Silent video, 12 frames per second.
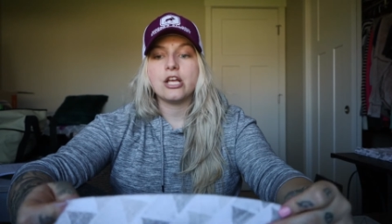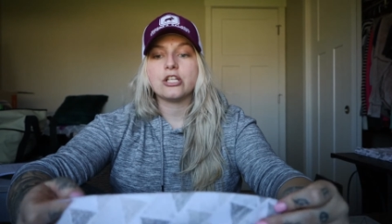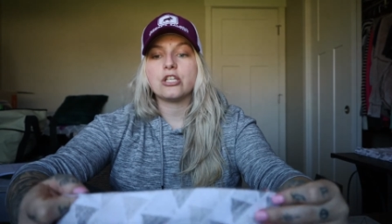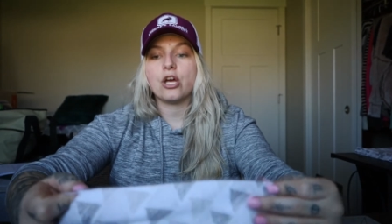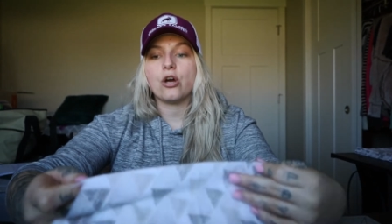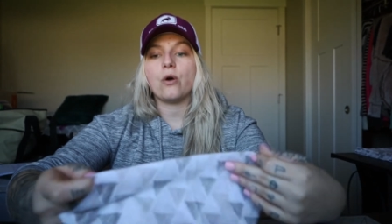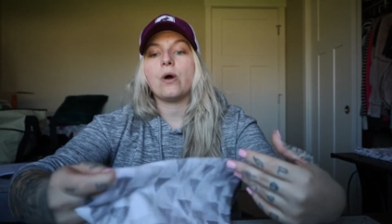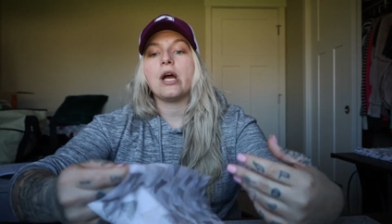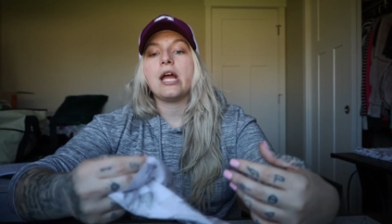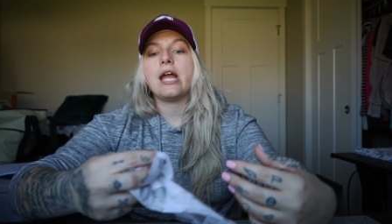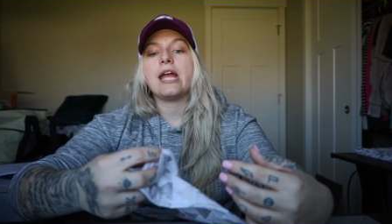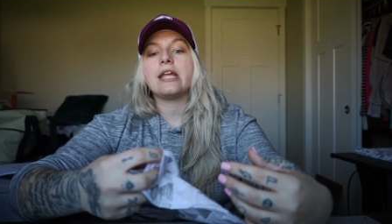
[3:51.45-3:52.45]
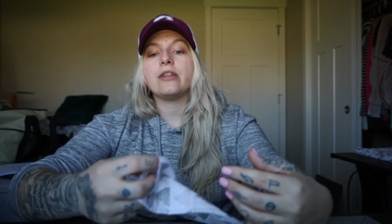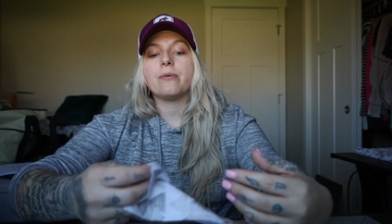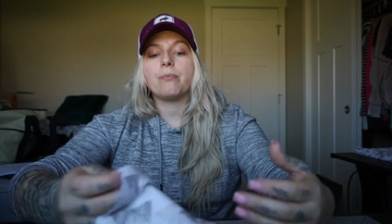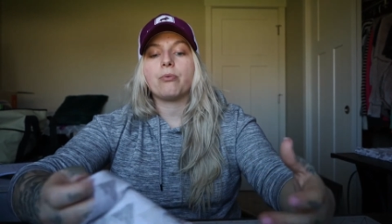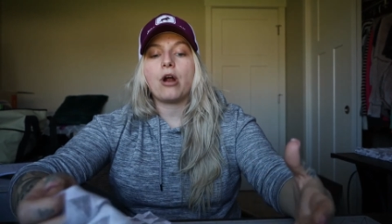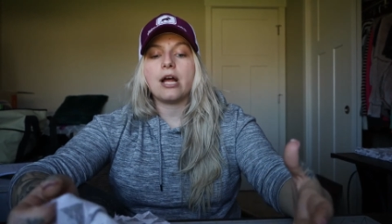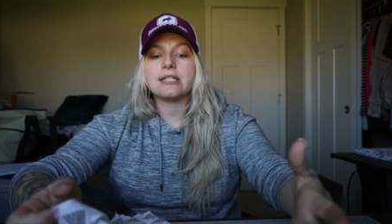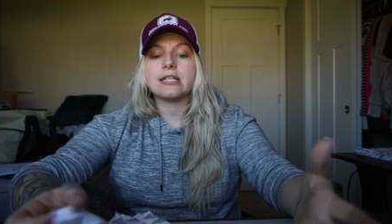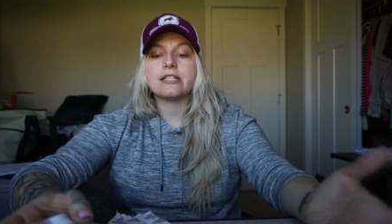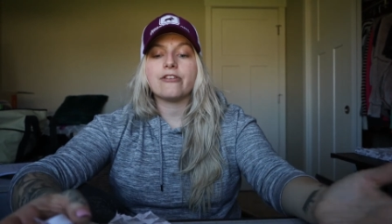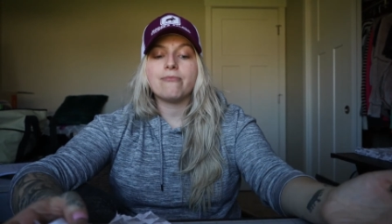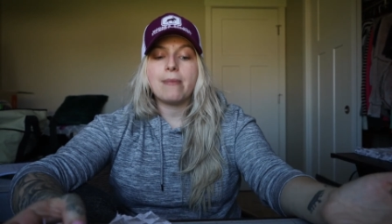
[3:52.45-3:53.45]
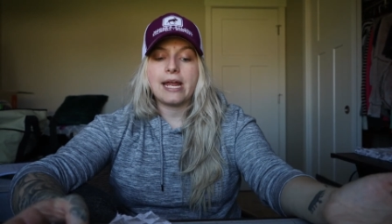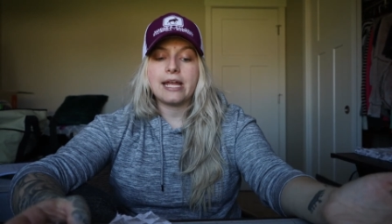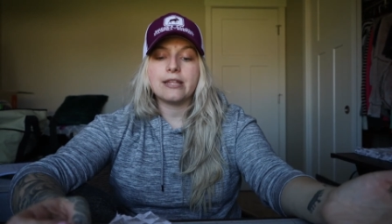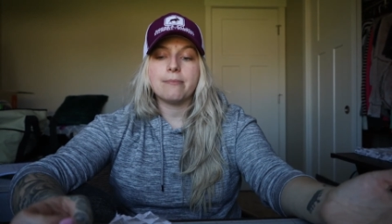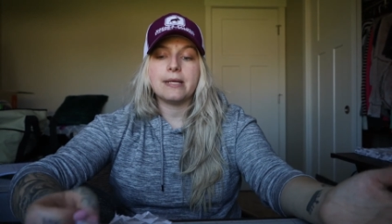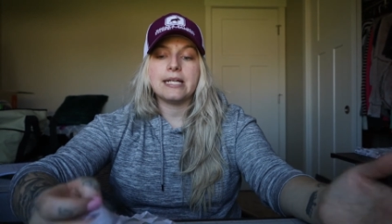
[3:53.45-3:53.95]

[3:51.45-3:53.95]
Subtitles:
So in the process of making the